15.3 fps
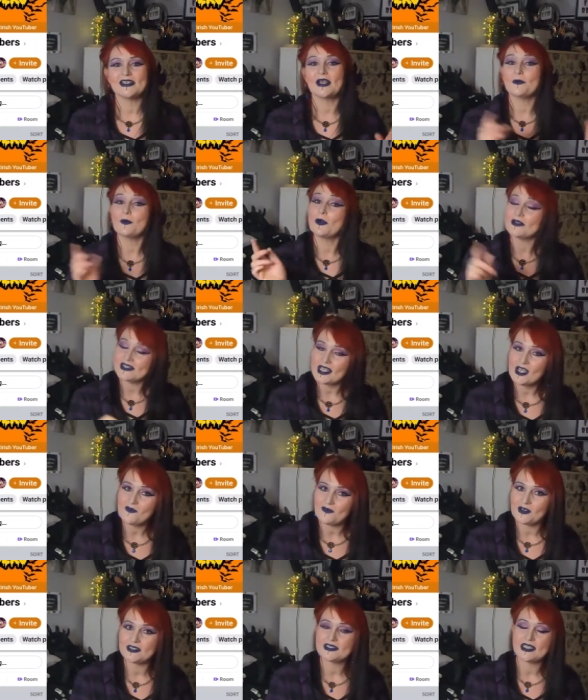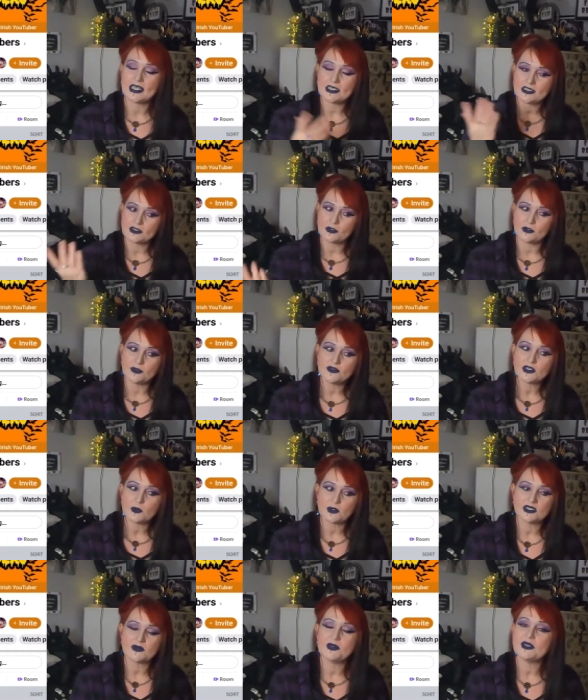I won't say her first name because I don't know if
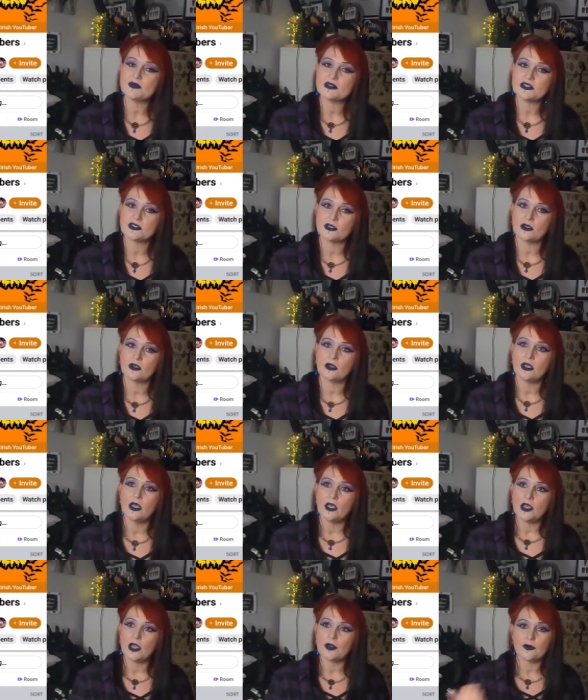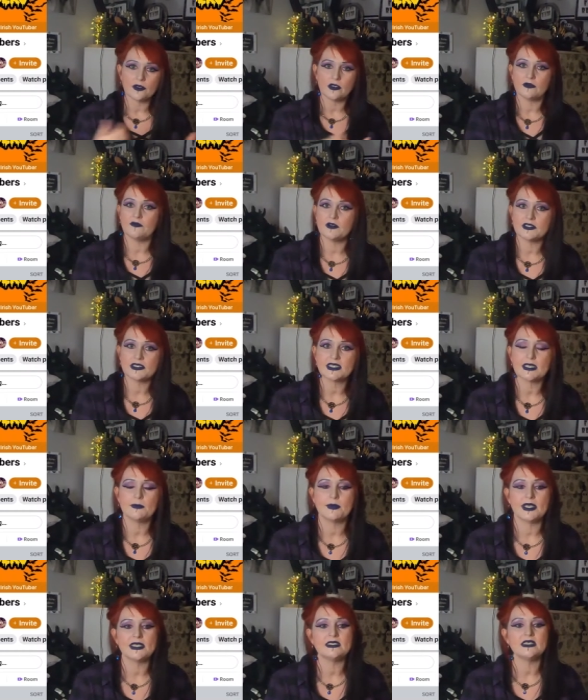she wants people to know her on her first name
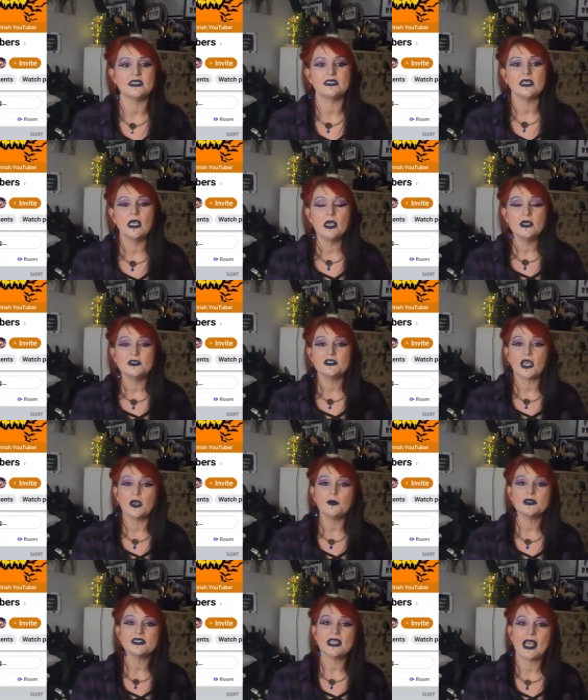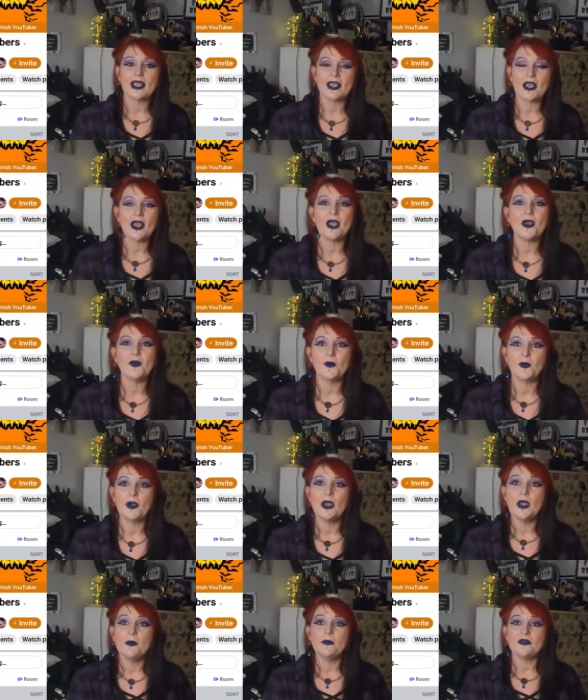basis. So I was like,
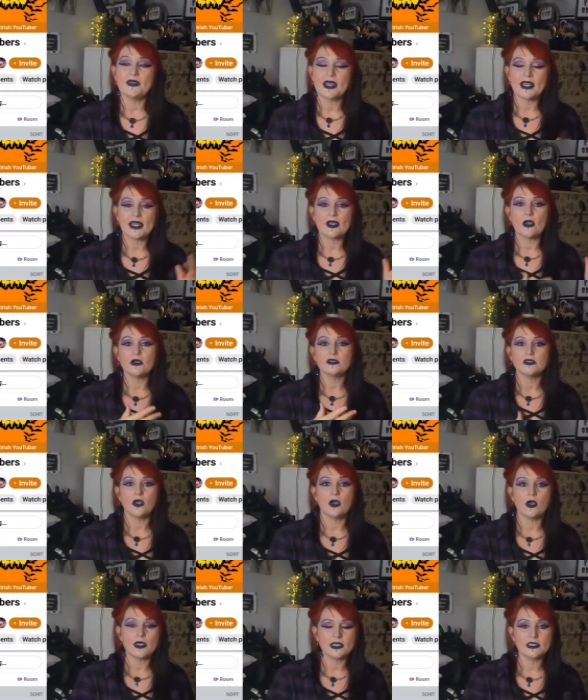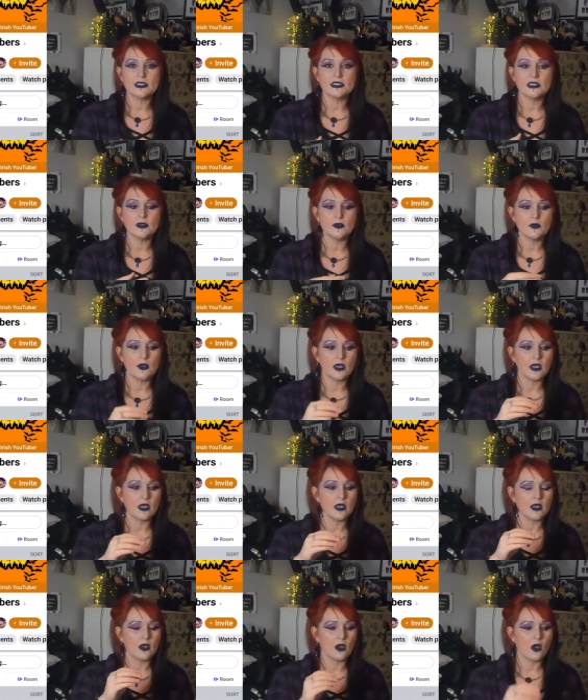oh, but then I got talking to
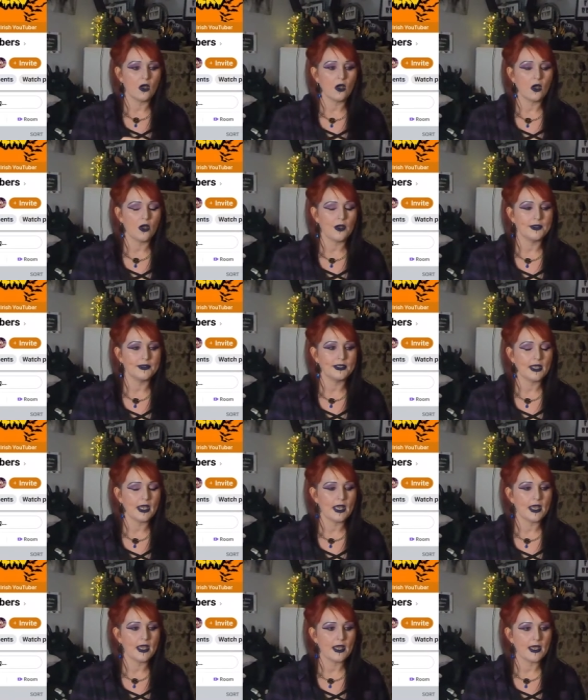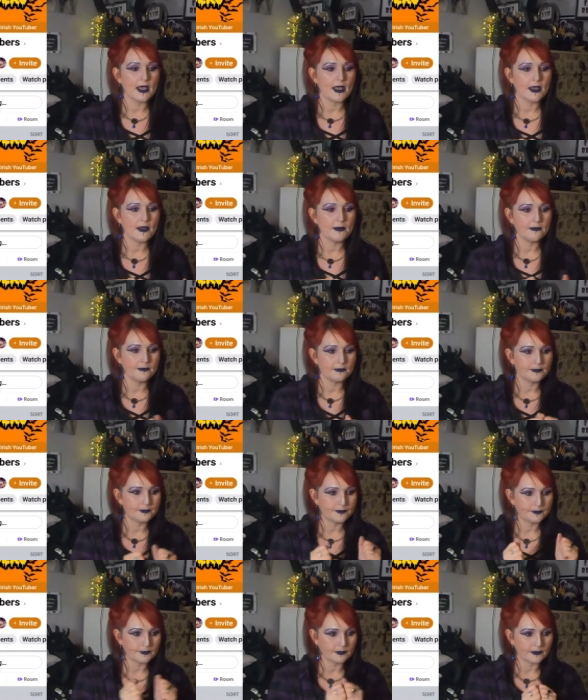her on